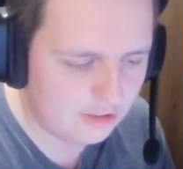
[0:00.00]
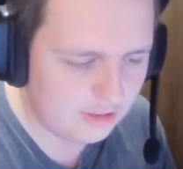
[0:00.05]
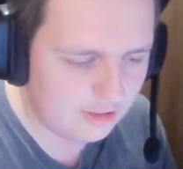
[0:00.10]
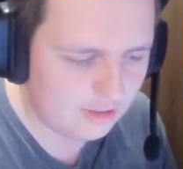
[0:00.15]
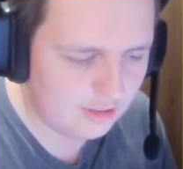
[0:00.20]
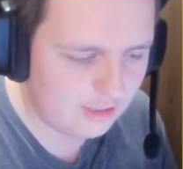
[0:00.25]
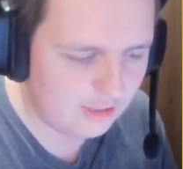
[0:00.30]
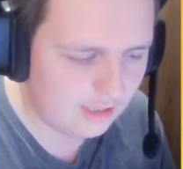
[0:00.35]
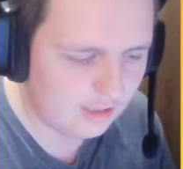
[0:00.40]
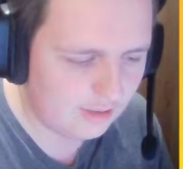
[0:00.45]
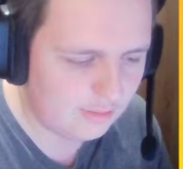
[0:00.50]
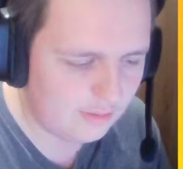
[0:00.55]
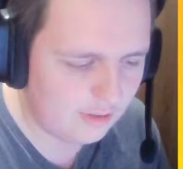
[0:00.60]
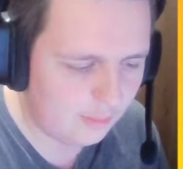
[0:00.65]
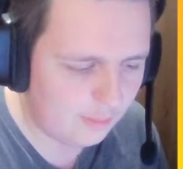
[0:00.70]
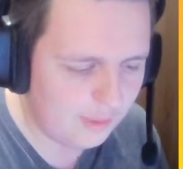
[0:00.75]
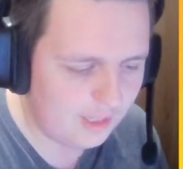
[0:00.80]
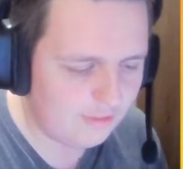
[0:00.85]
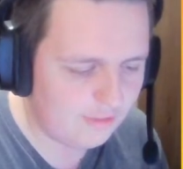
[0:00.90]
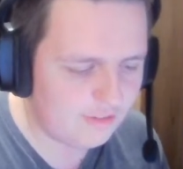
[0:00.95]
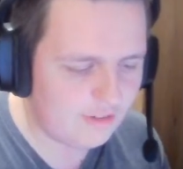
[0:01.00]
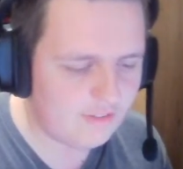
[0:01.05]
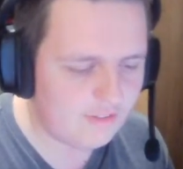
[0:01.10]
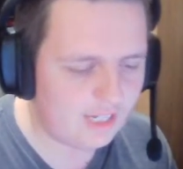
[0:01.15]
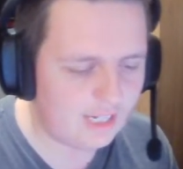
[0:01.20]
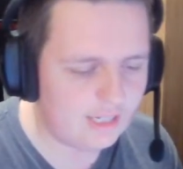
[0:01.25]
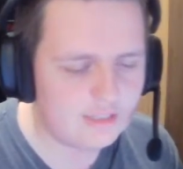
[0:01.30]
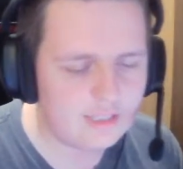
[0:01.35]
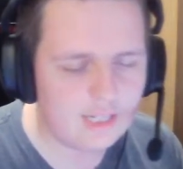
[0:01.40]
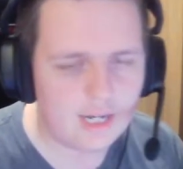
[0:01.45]
You know, I mean, I've never
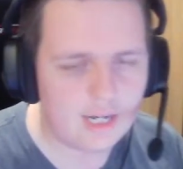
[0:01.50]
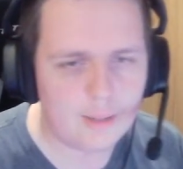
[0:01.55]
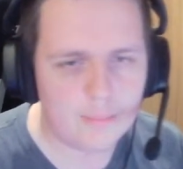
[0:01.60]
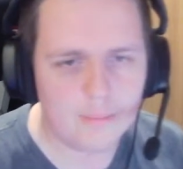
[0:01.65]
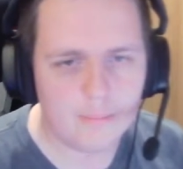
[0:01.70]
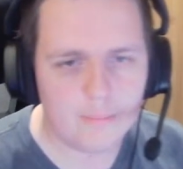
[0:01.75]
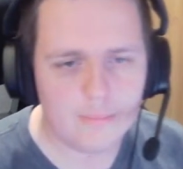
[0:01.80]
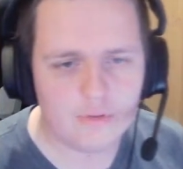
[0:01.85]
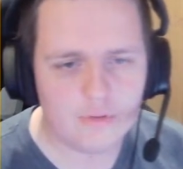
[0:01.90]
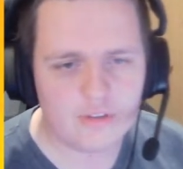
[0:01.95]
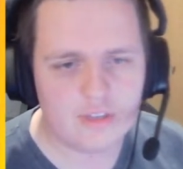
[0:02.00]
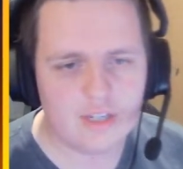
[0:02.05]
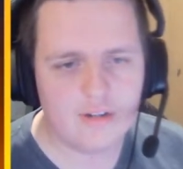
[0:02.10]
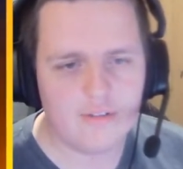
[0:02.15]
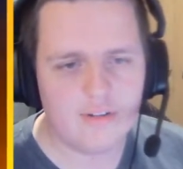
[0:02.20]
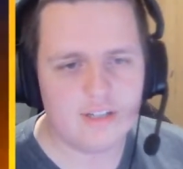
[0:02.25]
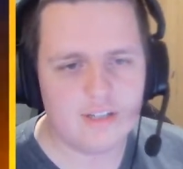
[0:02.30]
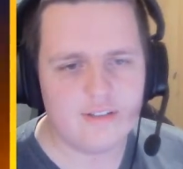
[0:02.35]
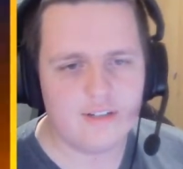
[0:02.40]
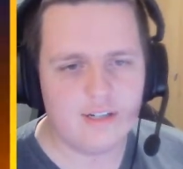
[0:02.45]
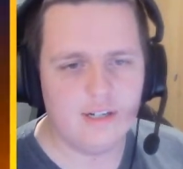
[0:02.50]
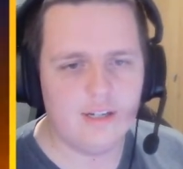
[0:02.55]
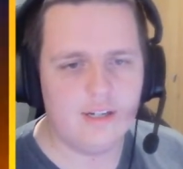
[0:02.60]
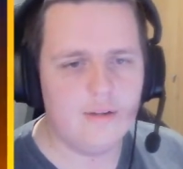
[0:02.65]
had that happen, but theoretically.